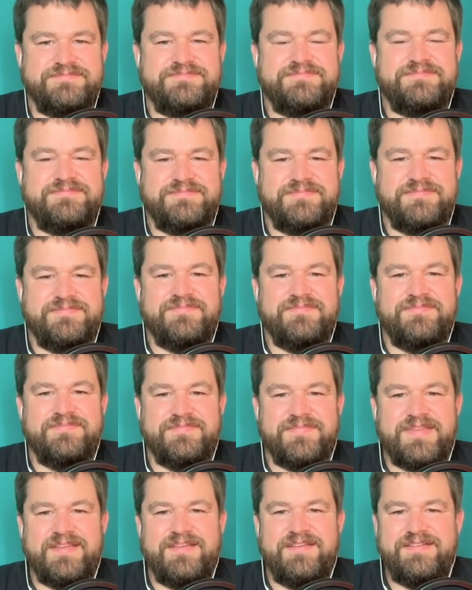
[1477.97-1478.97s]

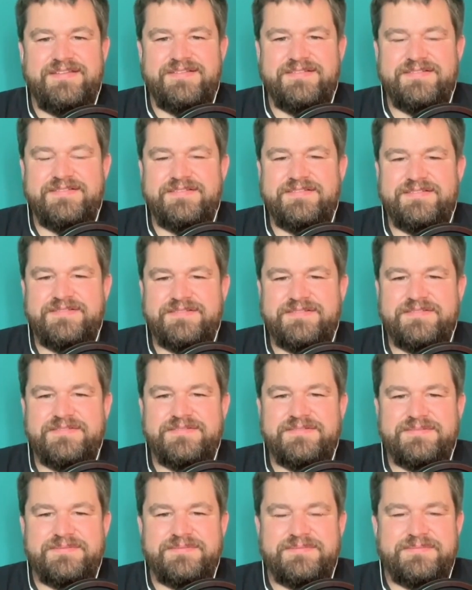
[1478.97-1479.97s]

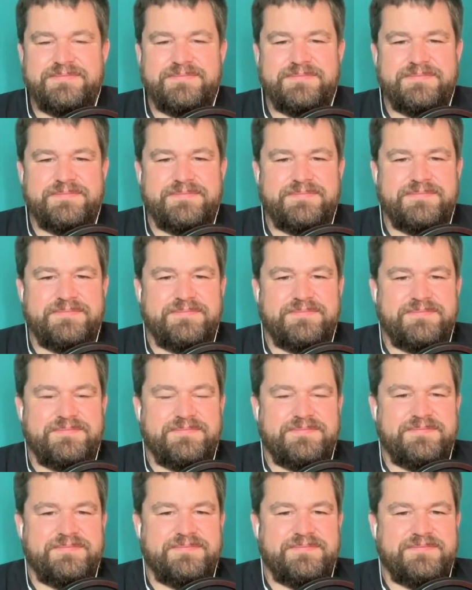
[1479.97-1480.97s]

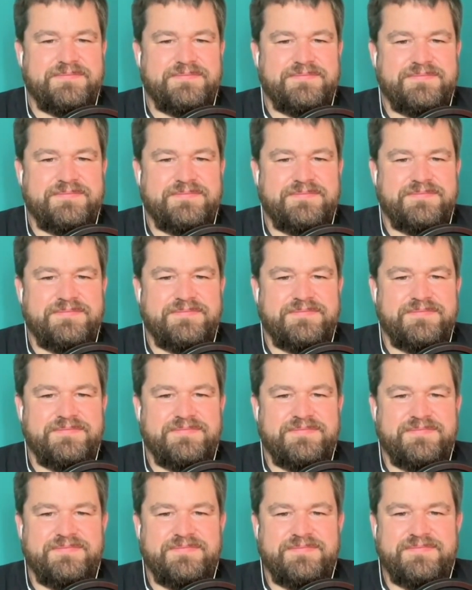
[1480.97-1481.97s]

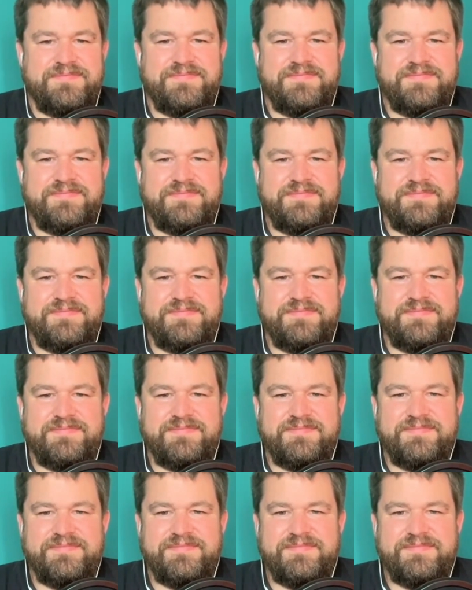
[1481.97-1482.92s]
(silent)